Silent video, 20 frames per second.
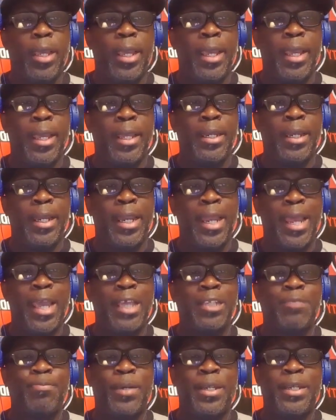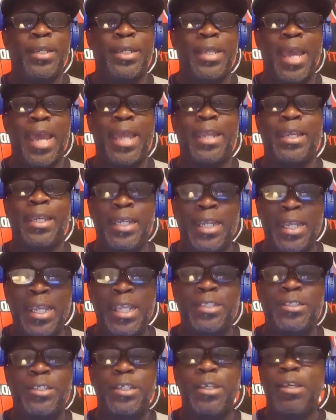And last but not
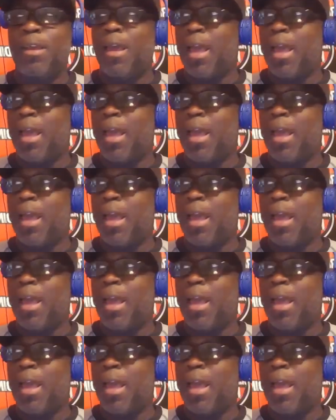least,